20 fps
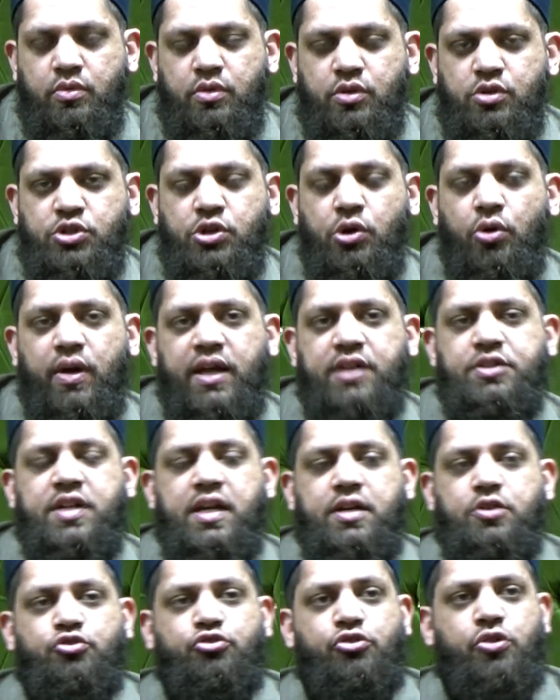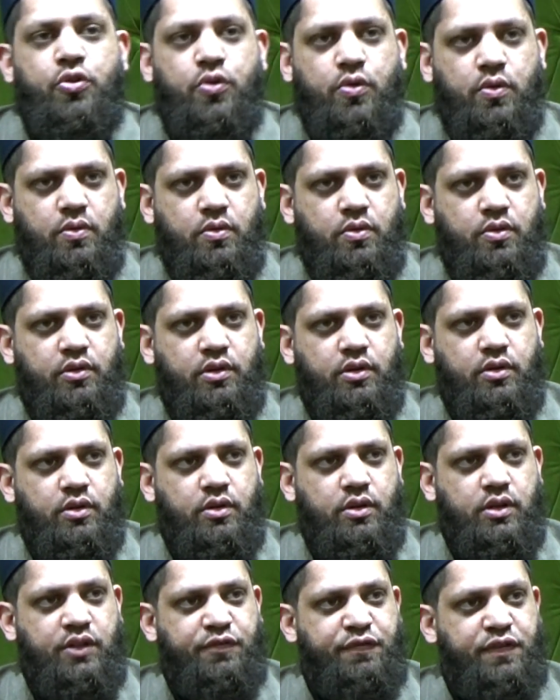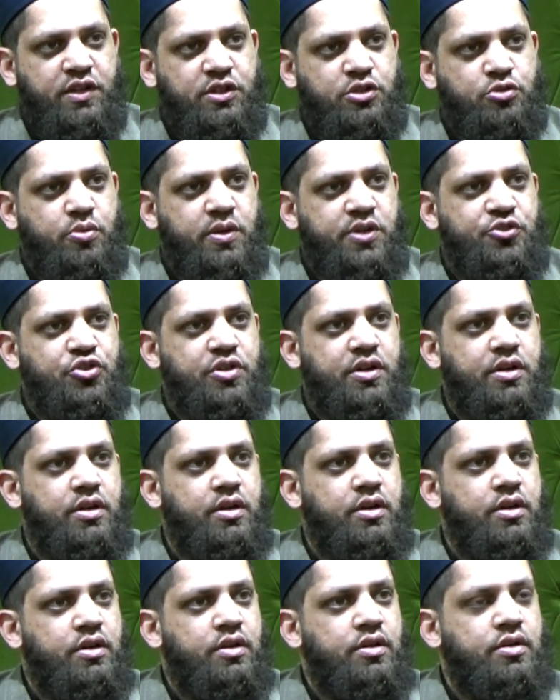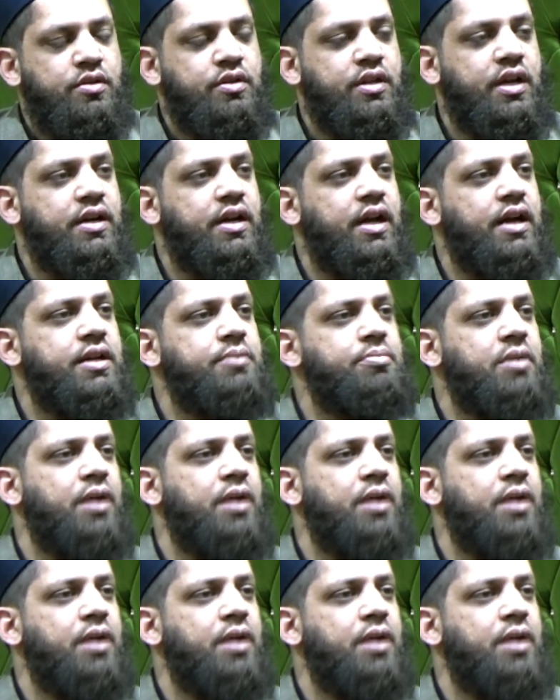So is it true, the first question, that Imam